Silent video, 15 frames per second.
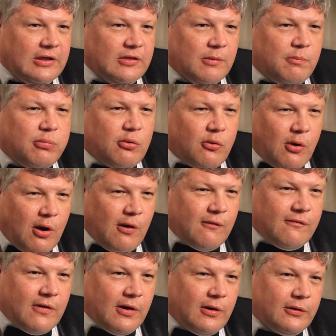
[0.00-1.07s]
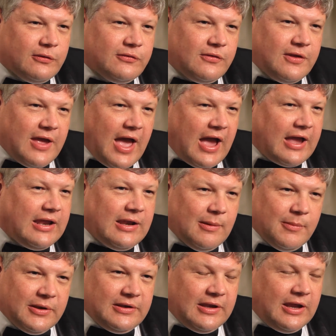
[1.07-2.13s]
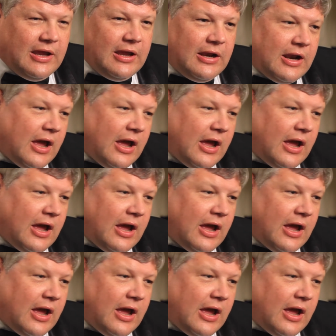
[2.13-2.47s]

the provost, the academic dean.